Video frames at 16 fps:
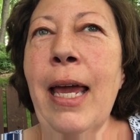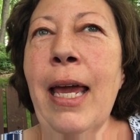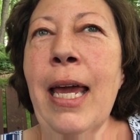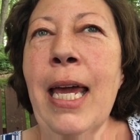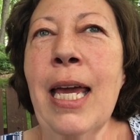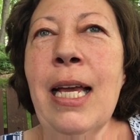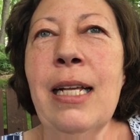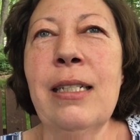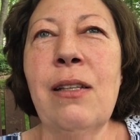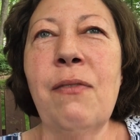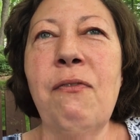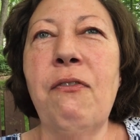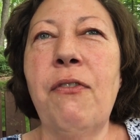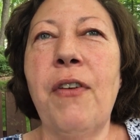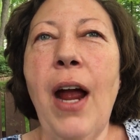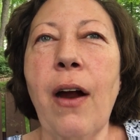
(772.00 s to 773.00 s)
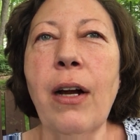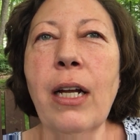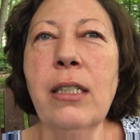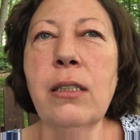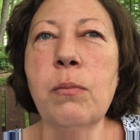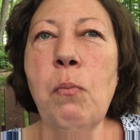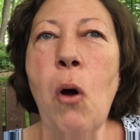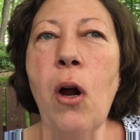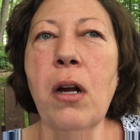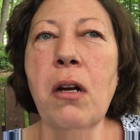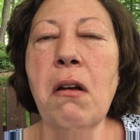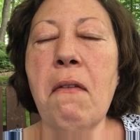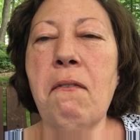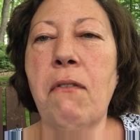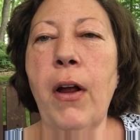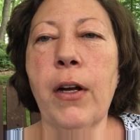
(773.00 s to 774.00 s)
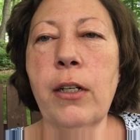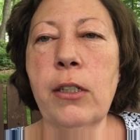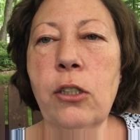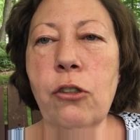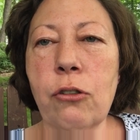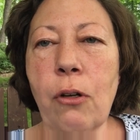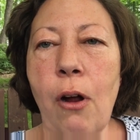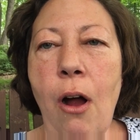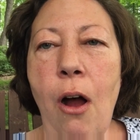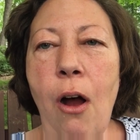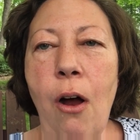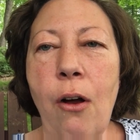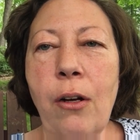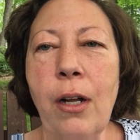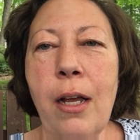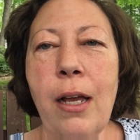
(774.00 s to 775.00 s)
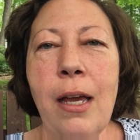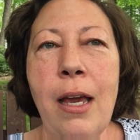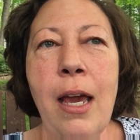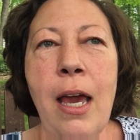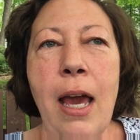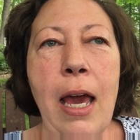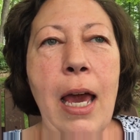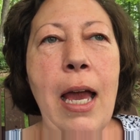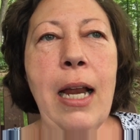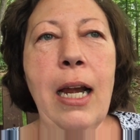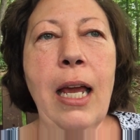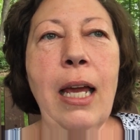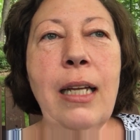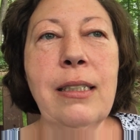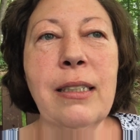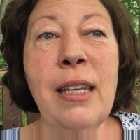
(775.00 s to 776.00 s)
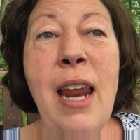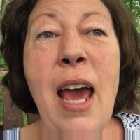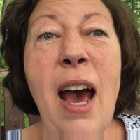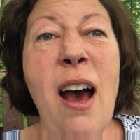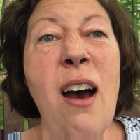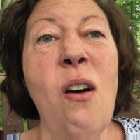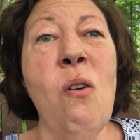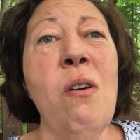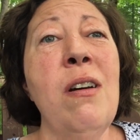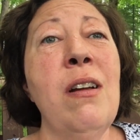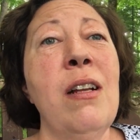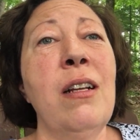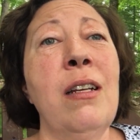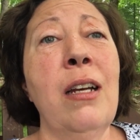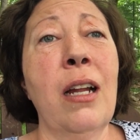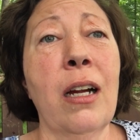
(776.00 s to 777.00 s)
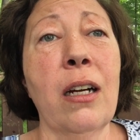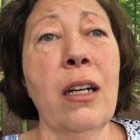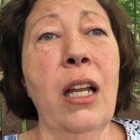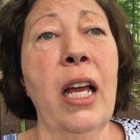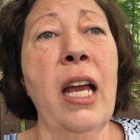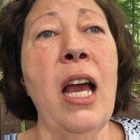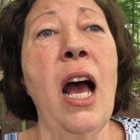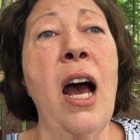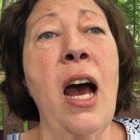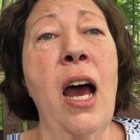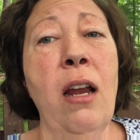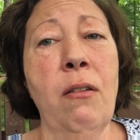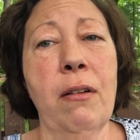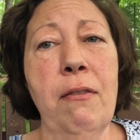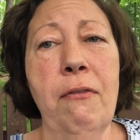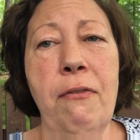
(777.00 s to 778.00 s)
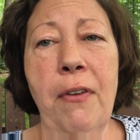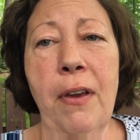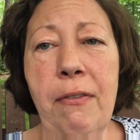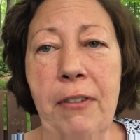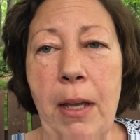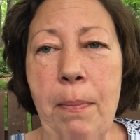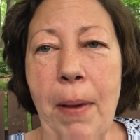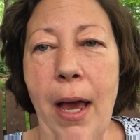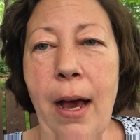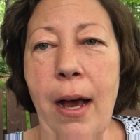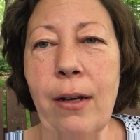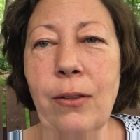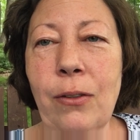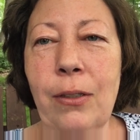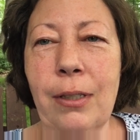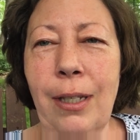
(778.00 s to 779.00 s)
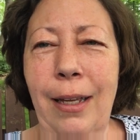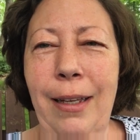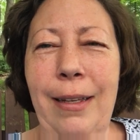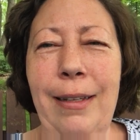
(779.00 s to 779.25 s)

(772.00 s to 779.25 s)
He's very smart, very strong, and he's now nearly 150 pounds.